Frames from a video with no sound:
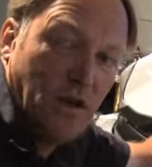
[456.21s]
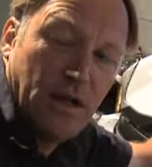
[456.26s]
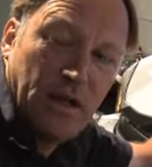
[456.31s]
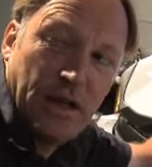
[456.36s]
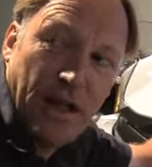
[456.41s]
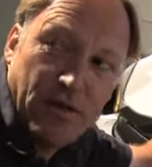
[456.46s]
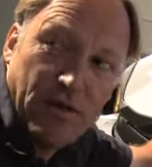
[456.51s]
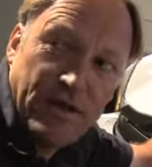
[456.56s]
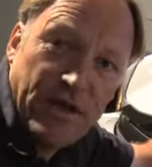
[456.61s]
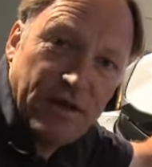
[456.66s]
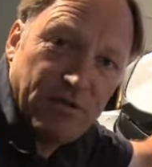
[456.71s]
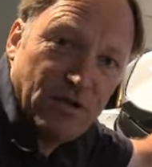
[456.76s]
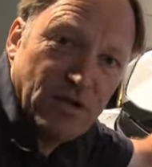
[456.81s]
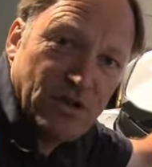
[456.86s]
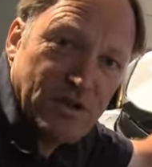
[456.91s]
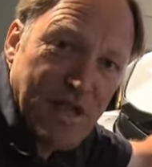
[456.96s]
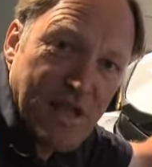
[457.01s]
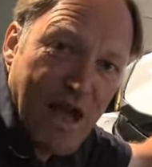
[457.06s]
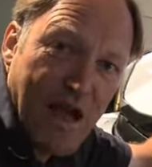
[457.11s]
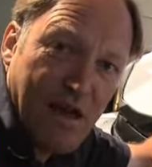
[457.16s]
Now Dave
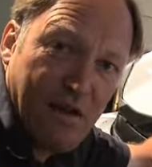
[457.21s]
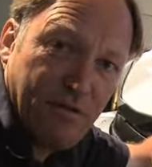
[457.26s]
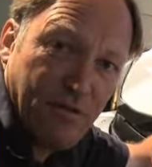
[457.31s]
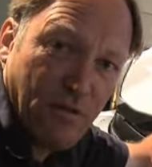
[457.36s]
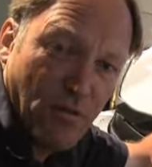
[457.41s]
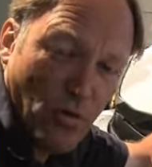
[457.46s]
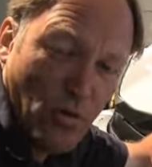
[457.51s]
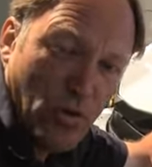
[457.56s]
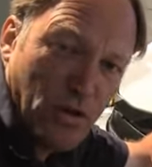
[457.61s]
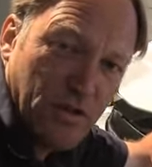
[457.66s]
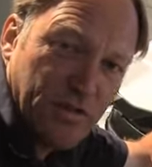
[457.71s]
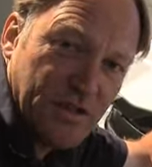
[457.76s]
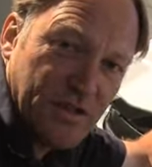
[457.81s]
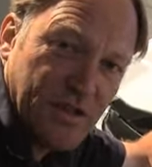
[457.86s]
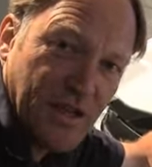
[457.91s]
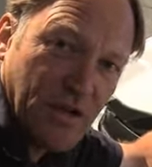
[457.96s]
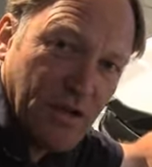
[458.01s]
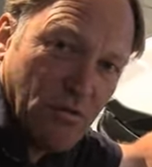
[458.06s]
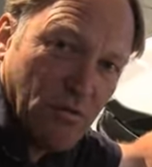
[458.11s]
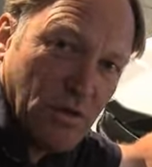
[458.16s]
doesn't have all of his
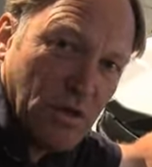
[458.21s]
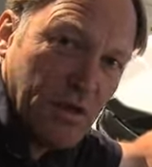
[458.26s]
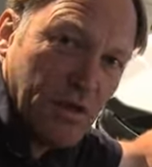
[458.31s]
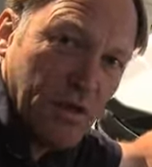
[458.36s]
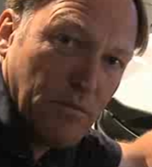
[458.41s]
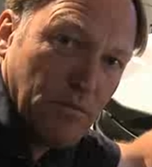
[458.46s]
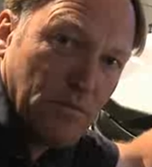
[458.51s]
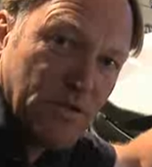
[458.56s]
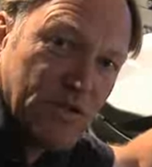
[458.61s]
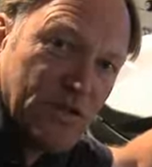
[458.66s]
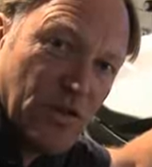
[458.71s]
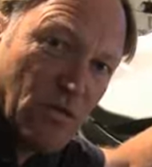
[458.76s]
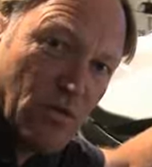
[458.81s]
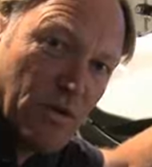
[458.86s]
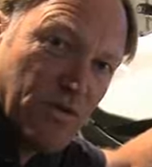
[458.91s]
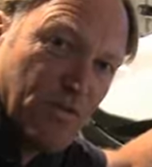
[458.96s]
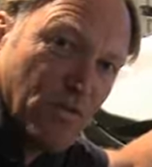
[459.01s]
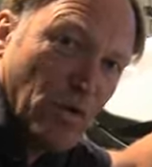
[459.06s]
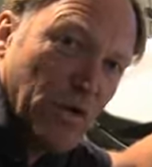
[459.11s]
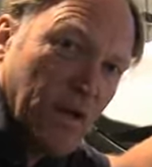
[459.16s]
gear with him, so
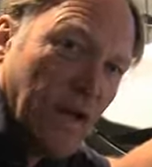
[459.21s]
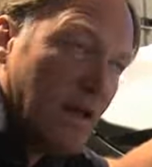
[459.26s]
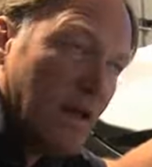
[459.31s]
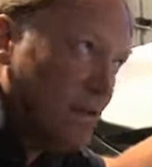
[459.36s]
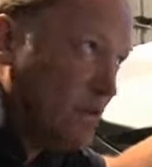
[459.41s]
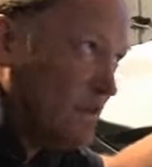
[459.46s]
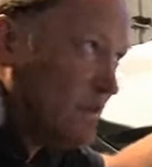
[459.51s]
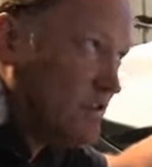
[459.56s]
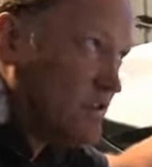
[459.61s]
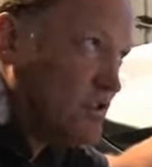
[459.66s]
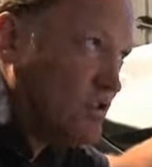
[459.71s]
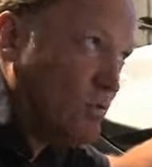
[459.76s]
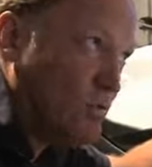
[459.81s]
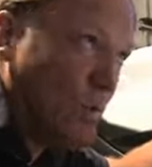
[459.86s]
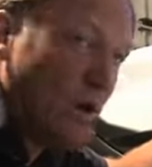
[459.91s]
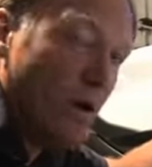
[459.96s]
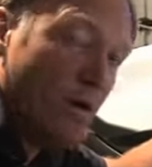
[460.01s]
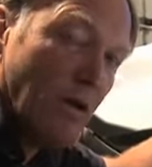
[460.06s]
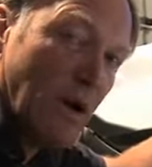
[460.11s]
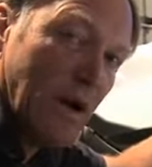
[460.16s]
if we get this
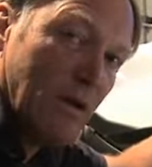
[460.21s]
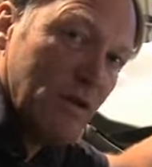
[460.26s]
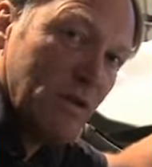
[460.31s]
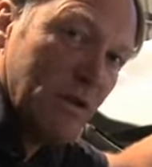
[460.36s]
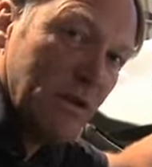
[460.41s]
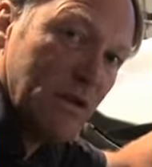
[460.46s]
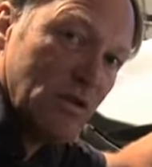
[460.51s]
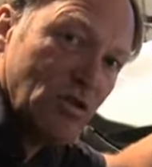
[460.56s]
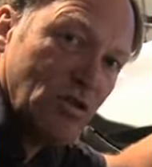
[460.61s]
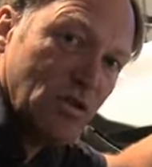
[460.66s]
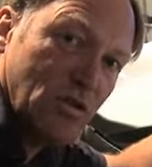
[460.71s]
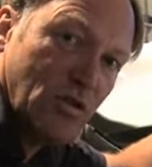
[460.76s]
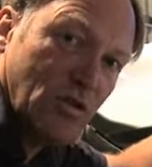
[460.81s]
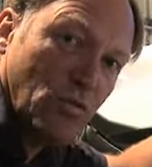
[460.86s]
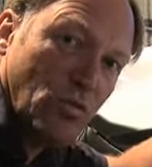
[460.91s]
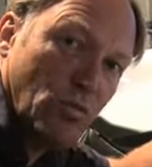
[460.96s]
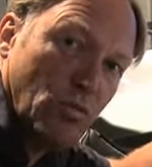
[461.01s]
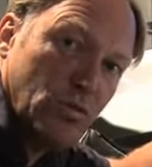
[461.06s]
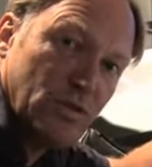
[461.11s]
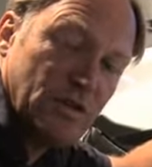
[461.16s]
somewhere around 1
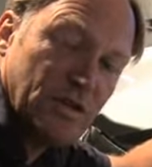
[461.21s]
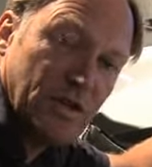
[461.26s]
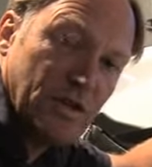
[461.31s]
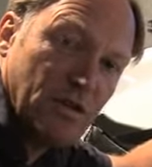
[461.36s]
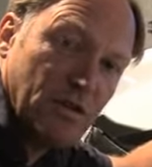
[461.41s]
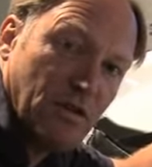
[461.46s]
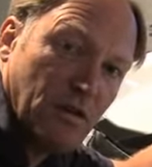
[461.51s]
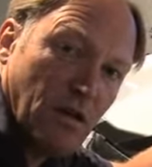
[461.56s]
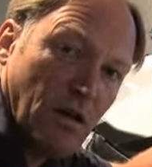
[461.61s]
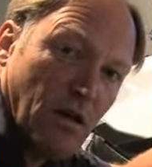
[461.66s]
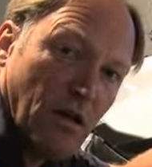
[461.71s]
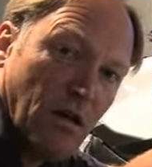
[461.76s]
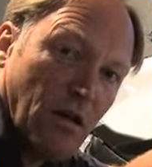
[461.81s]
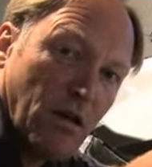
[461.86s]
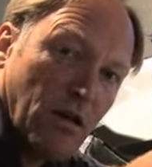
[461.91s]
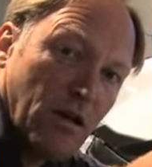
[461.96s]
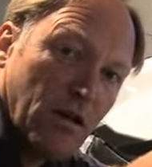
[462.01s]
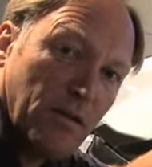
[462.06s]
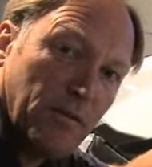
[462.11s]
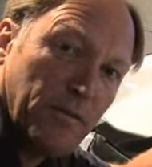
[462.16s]
1/4 inches,
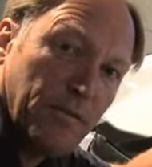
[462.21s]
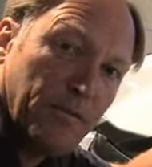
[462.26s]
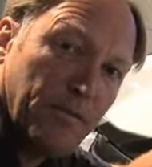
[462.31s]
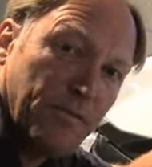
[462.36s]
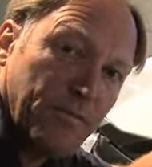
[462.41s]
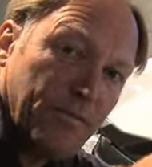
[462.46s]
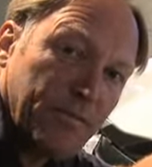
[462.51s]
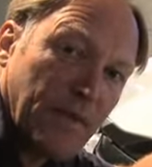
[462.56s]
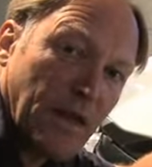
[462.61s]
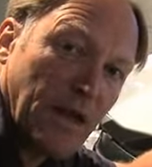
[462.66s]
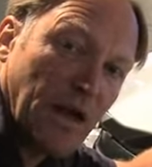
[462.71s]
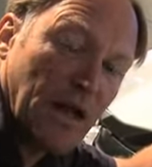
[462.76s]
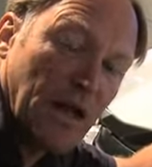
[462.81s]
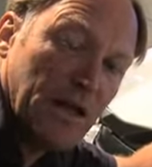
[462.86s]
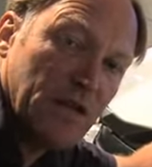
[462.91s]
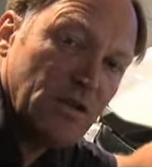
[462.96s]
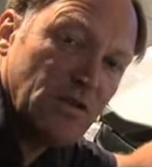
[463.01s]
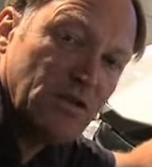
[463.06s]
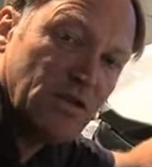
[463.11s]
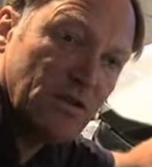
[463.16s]
1
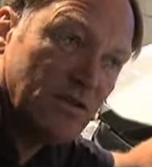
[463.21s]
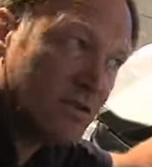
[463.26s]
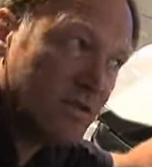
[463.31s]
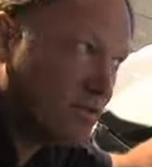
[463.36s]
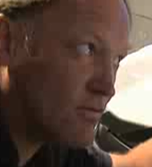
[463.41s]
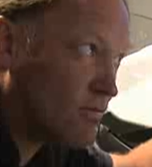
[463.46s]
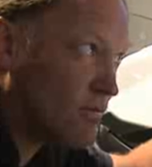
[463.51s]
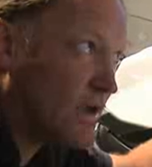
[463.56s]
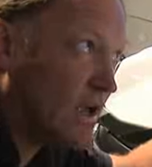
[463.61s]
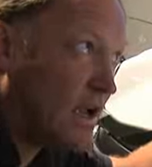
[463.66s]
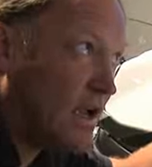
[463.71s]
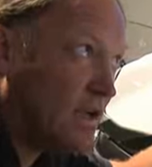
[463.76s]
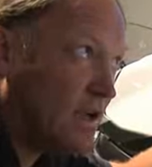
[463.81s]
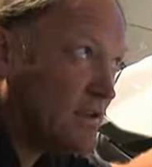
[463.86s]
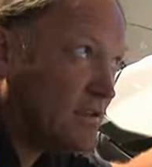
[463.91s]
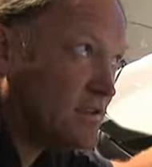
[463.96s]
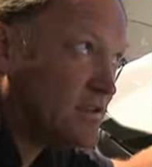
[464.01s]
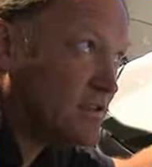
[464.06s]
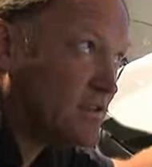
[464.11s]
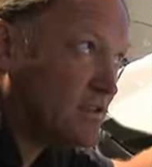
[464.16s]
3/8
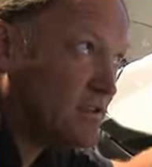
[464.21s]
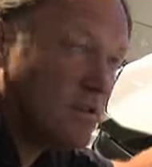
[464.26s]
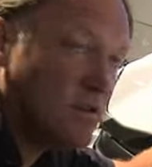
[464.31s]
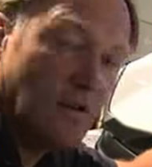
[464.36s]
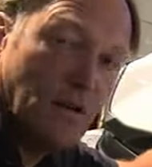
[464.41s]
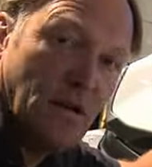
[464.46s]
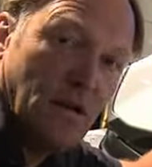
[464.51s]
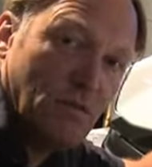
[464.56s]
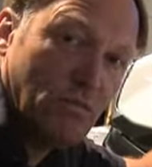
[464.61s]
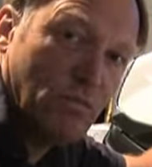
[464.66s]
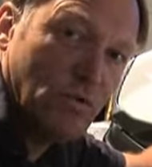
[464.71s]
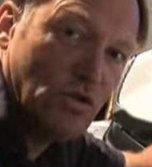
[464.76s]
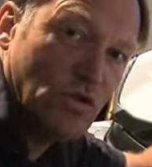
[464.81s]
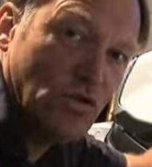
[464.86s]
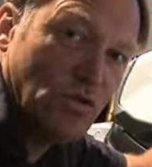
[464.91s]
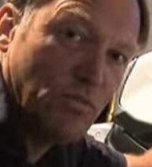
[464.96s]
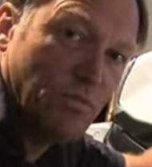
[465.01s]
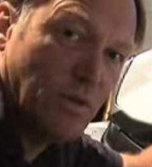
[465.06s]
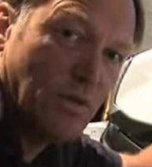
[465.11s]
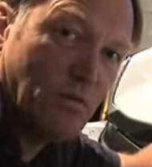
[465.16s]
inches, we
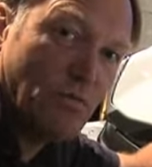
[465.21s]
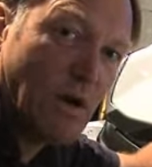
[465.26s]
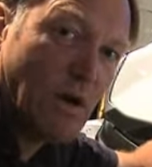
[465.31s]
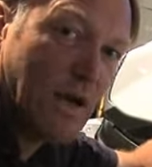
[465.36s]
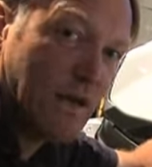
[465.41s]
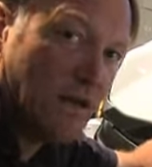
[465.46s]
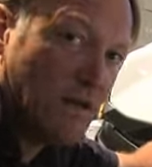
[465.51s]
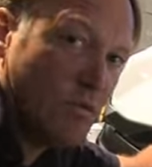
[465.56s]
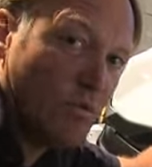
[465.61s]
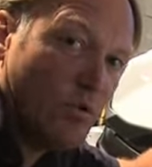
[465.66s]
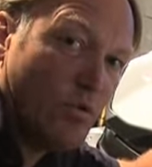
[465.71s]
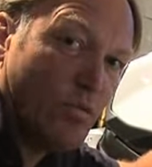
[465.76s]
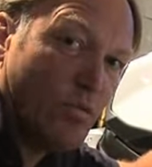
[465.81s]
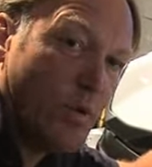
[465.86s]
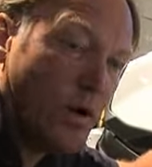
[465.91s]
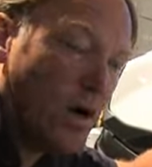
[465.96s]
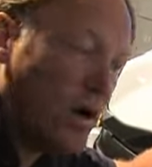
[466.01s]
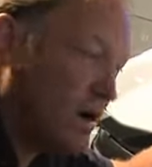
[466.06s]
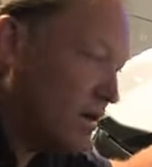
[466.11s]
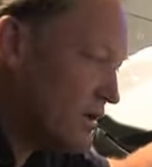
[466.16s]
should be right in the
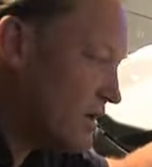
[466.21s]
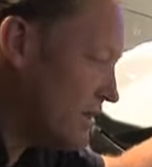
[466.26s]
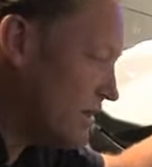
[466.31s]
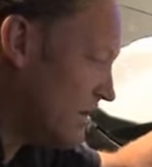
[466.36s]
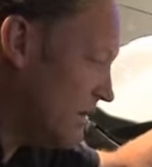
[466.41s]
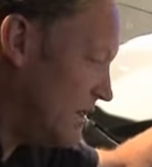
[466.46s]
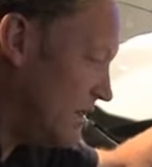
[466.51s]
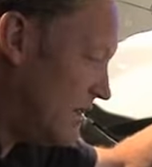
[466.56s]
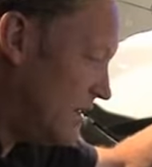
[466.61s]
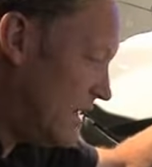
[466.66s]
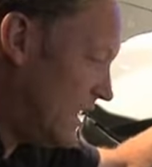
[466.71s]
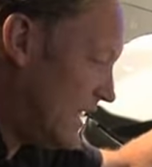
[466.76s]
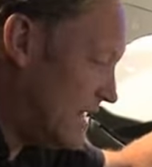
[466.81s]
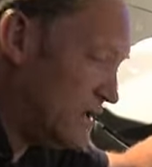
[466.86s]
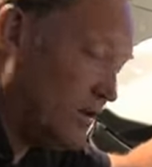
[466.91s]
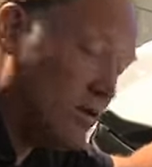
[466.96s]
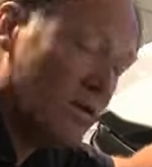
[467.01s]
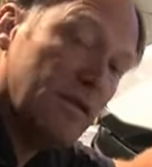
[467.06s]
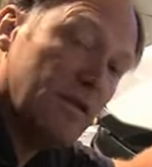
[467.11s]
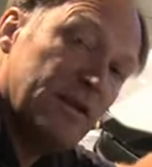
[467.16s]
ballpark. And
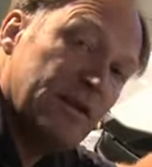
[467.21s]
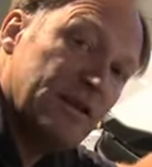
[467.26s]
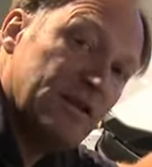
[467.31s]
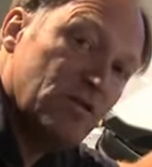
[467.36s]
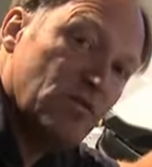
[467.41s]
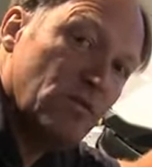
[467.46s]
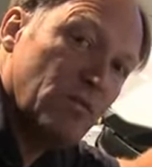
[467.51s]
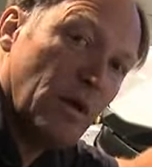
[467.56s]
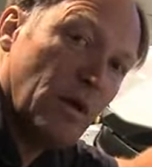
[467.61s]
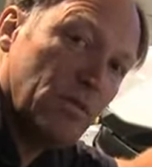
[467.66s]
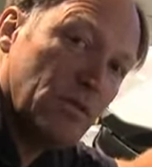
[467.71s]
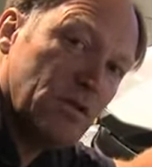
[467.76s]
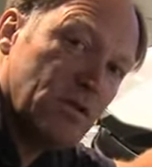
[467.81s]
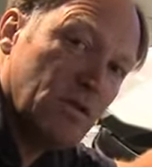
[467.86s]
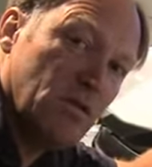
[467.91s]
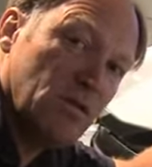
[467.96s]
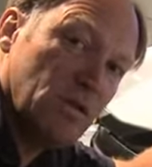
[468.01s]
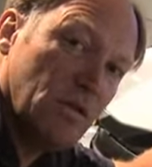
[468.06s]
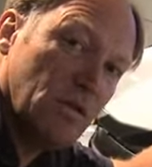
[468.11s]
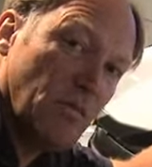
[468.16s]
the other thing to remember
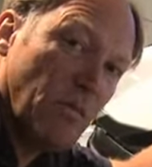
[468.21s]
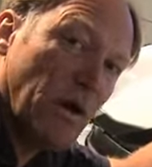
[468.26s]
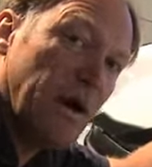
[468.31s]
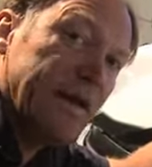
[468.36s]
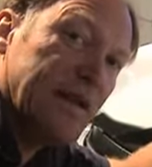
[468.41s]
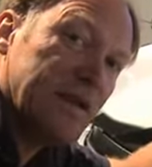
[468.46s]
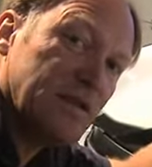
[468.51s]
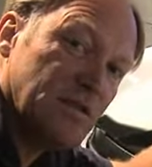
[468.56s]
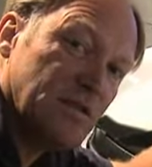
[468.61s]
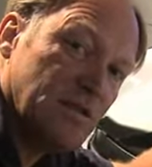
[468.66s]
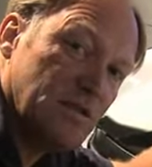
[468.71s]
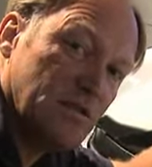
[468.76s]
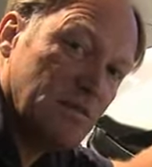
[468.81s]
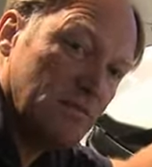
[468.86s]
too, that the bike is